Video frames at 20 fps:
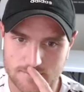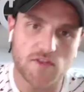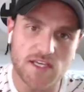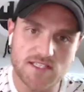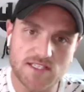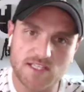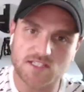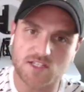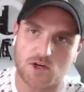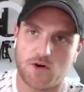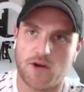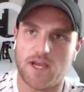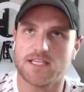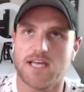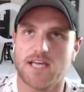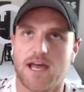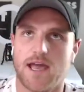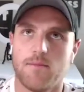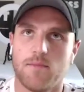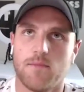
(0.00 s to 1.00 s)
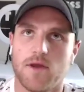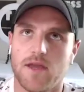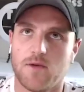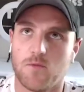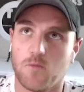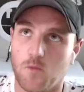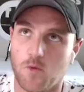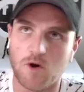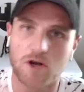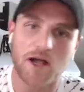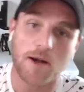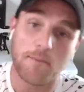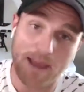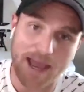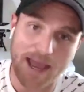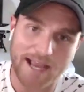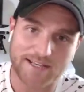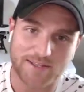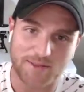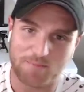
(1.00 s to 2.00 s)
this is a great time, and we'll come
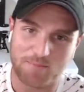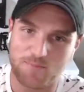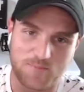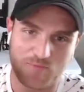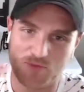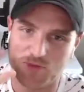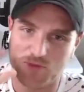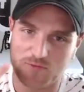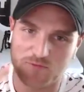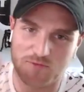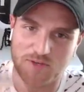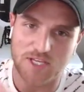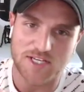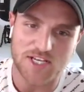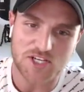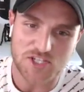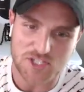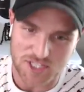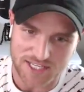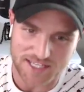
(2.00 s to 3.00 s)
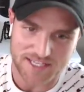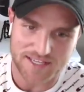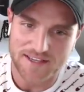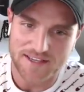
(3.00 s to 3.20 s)
back to the, the conditioning. Yeah.